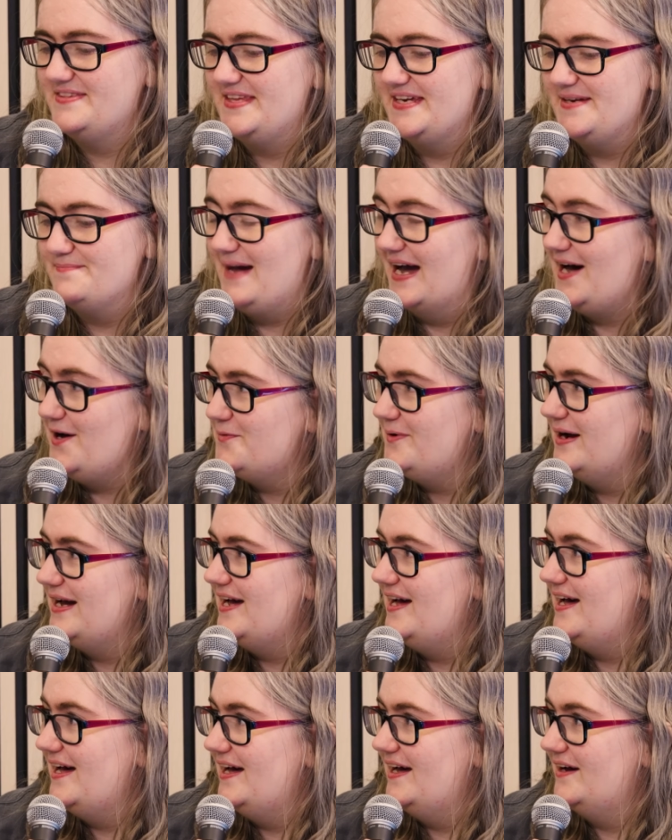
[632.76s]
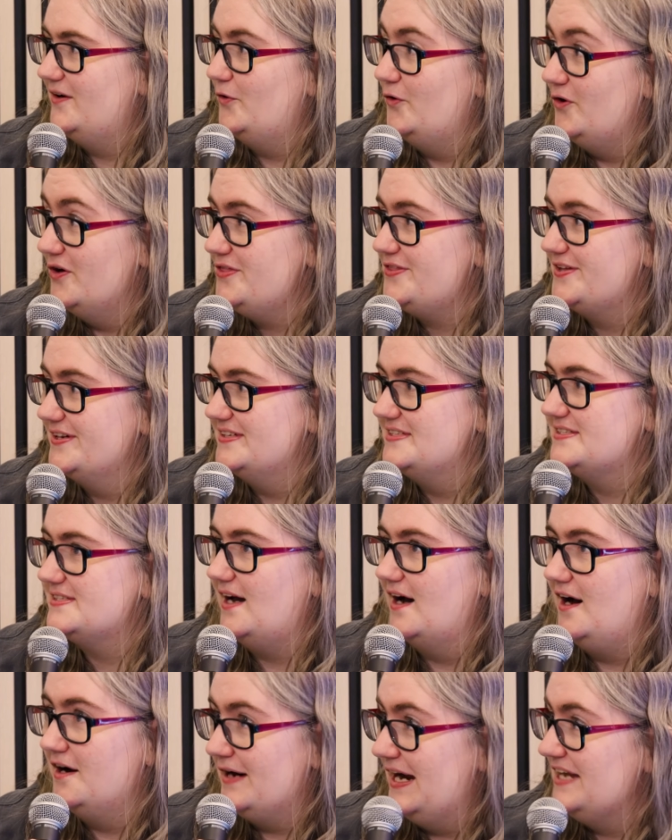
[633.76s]
the malware authors
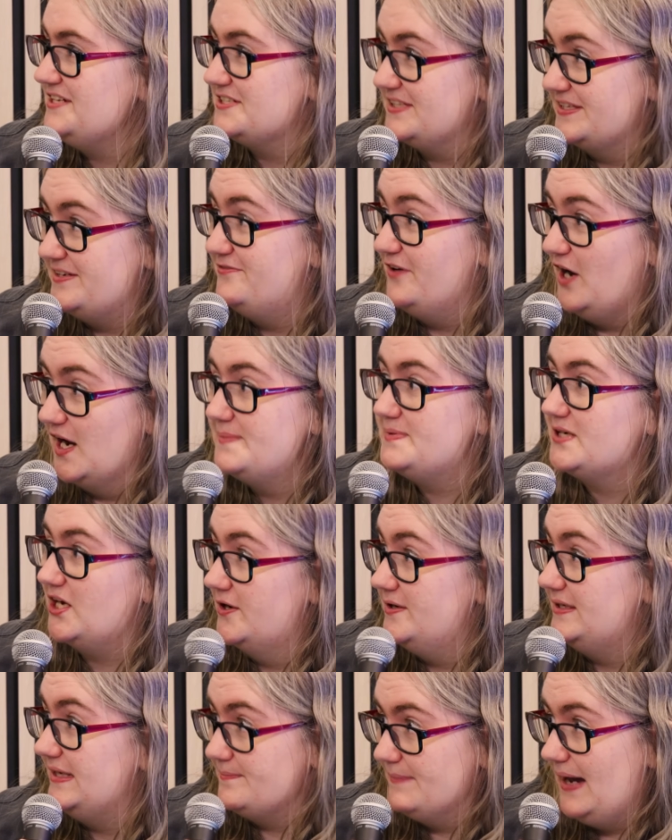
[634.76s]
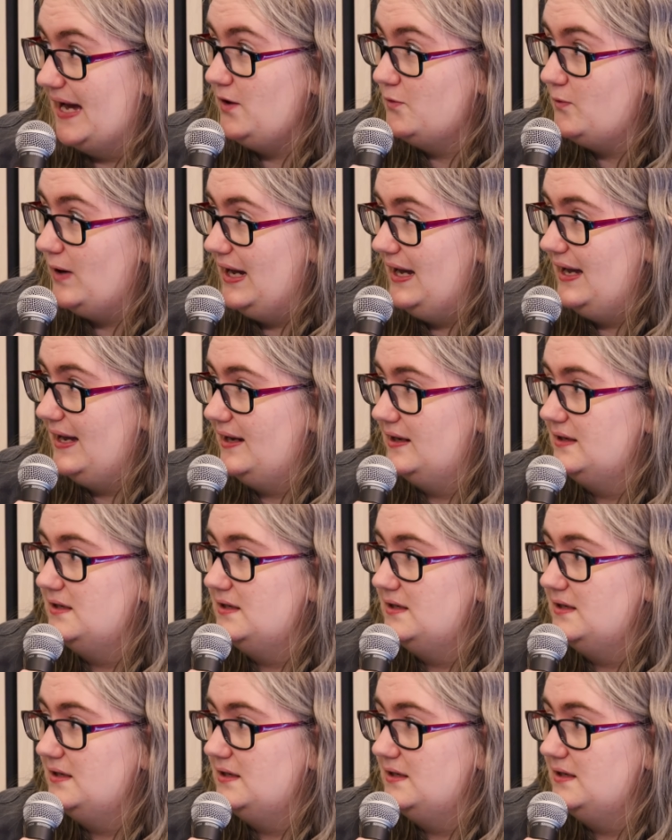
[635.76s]
are actually vibe coding malware.